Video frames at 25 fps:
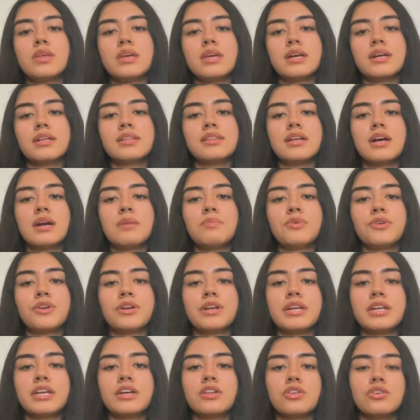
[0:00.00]

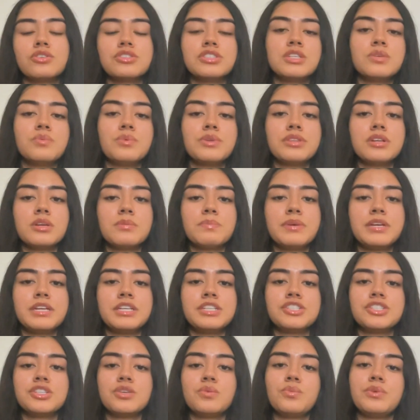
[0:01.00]
Collaborating closely with our
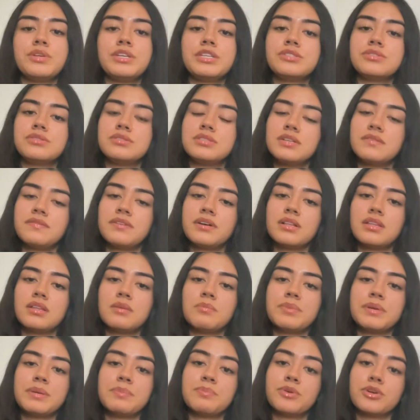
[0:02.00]
patient, we need to
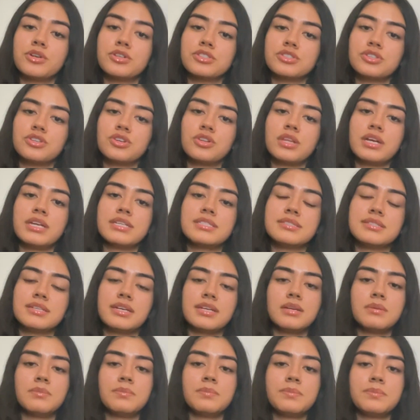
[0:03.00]
develop a personalized
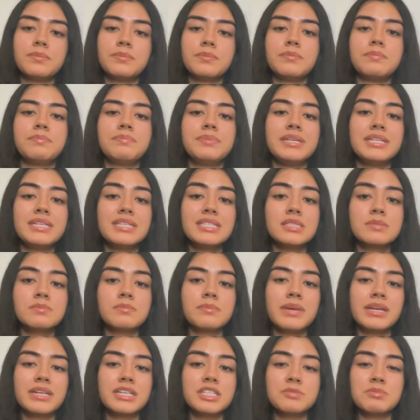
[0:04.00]
diabetes
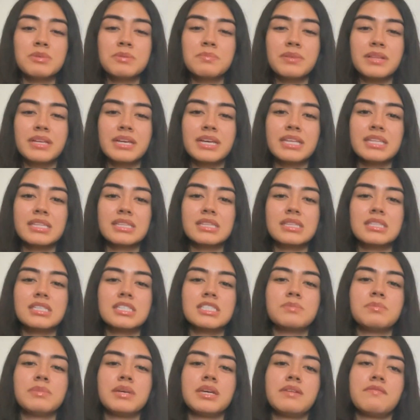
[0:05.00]
management plan.
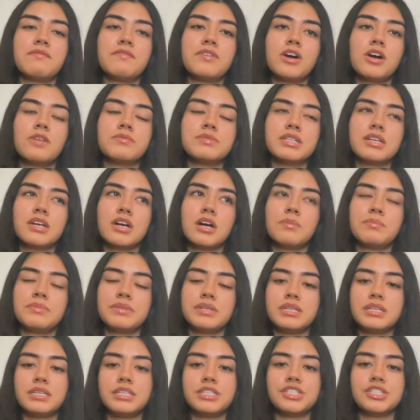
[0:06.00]
This may involve the
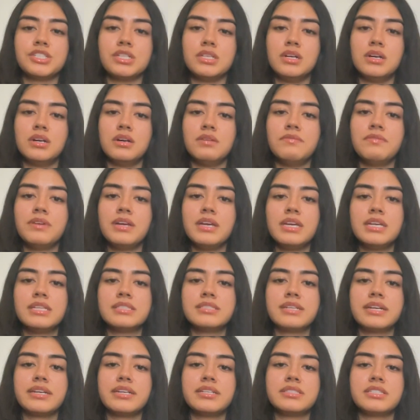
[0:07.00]
combination of
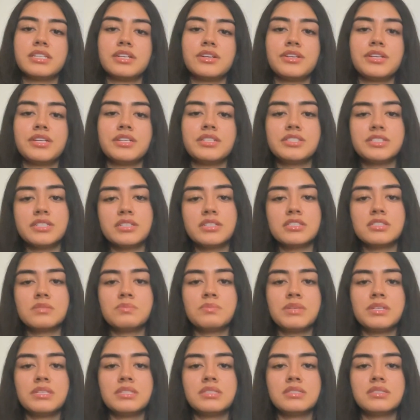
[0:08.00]
dietary
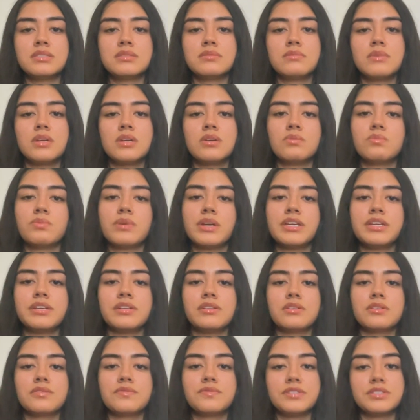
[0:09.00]
adjustments,
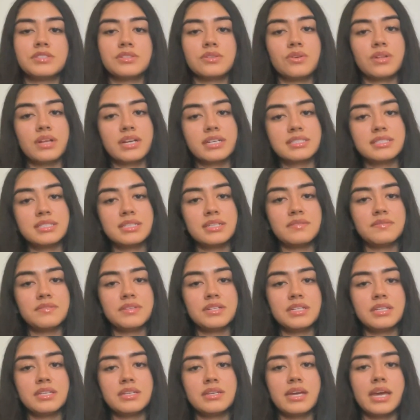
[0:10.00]
regular physical
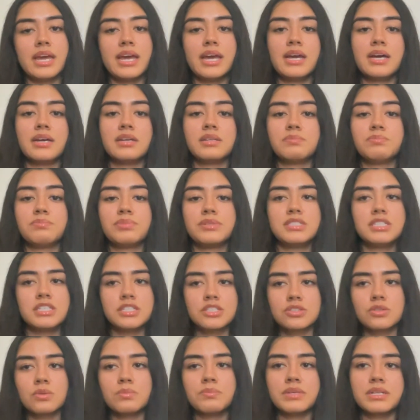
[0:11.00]
activity, and
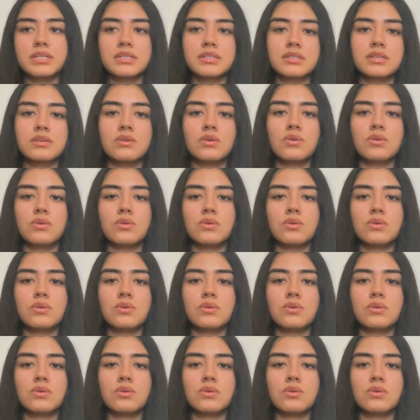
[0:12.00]
potential medication